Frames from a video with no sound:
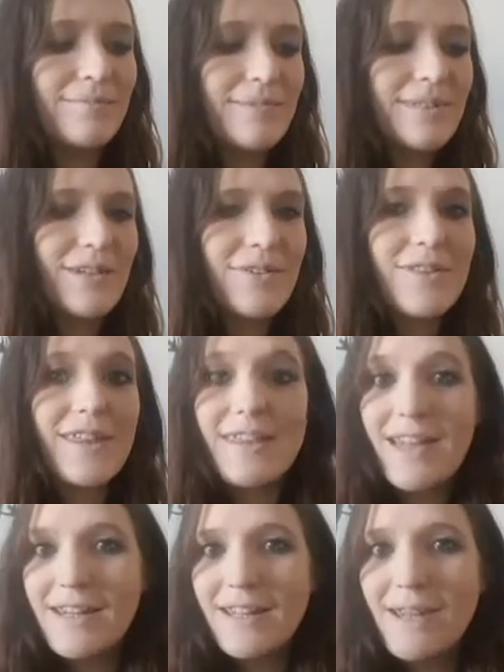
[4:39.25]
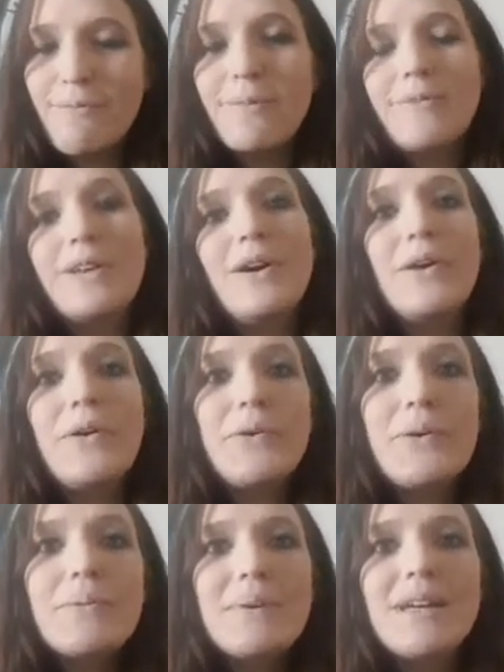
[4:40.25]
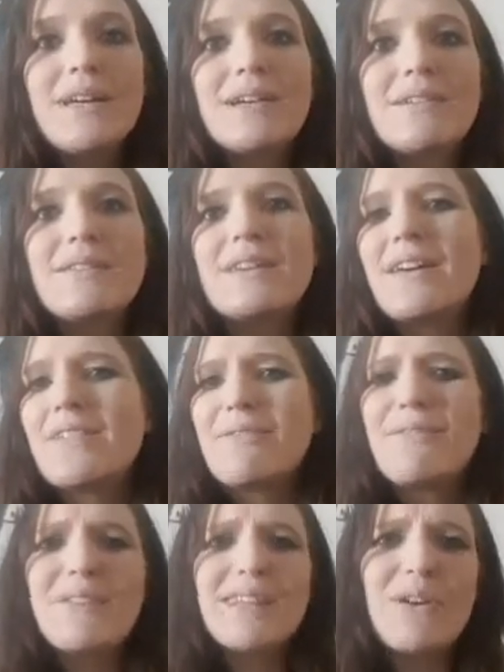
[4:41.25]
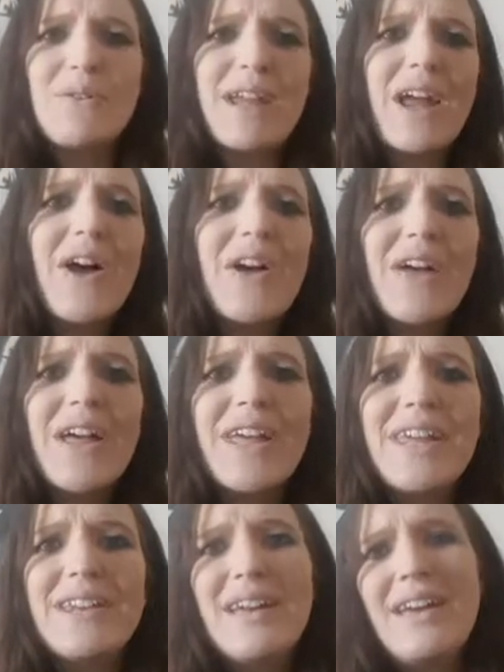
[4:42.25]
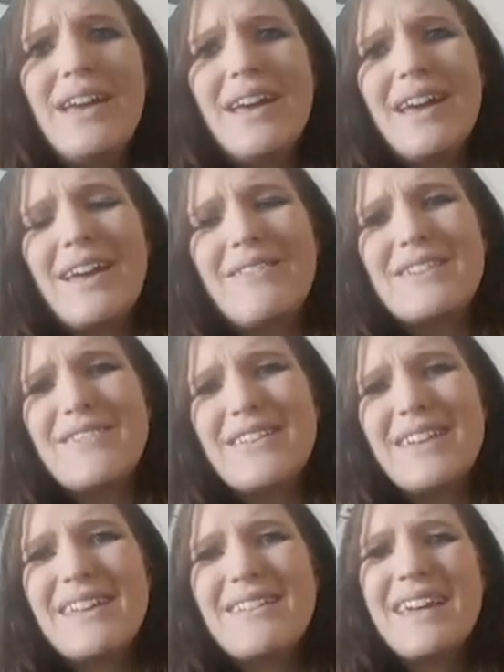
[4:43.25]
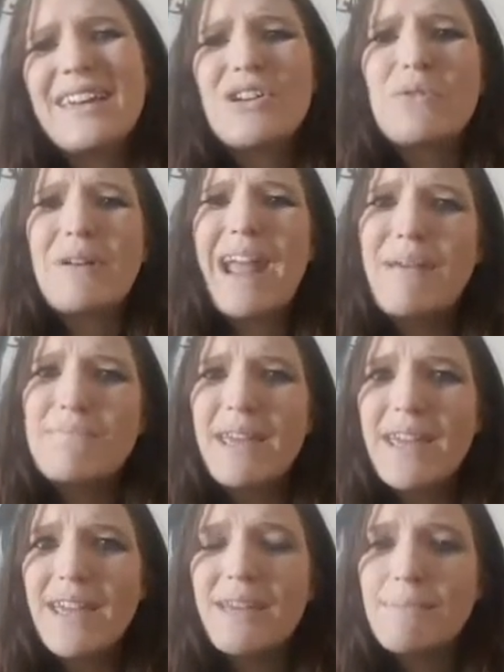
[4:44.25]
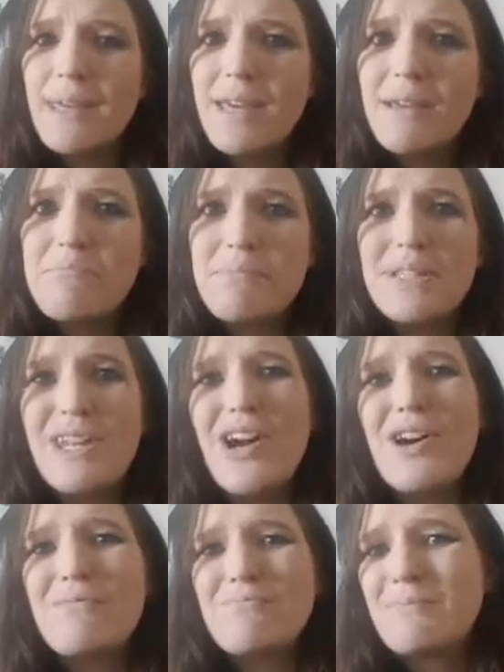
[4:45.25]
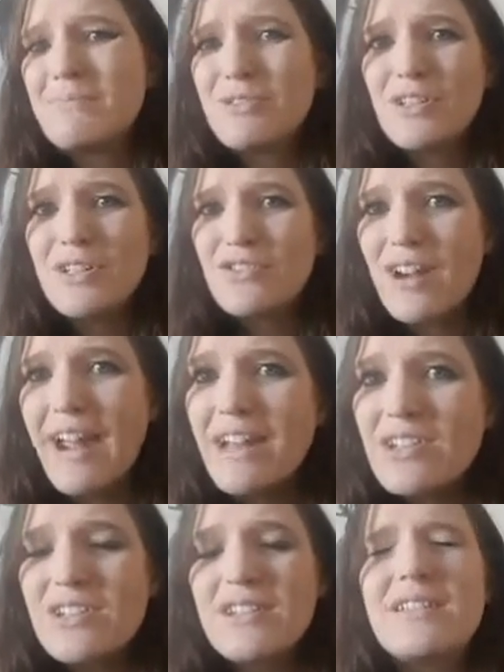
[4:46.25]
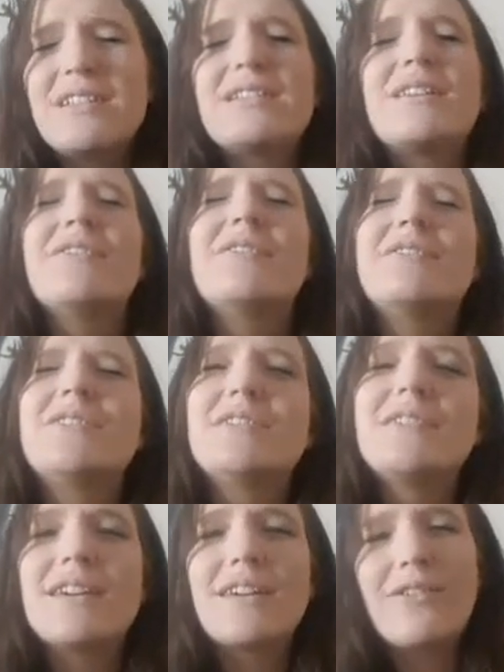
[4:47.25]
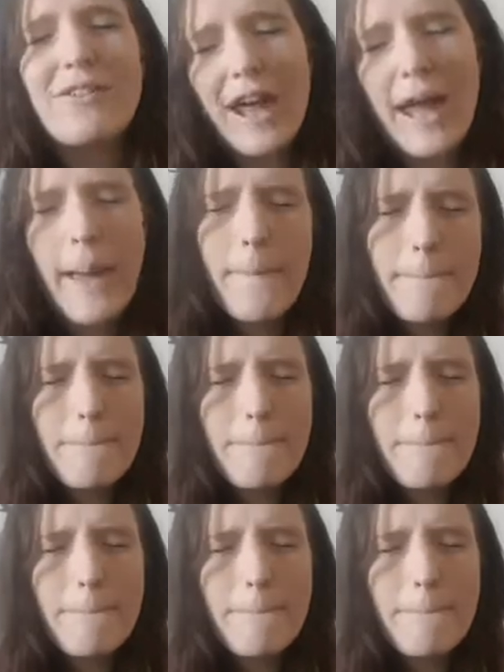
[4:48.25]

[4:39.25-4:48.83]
So then that night we went home, nothing really going on. I was feeling like cramping a bit, but not contractions, so I was just like, okay,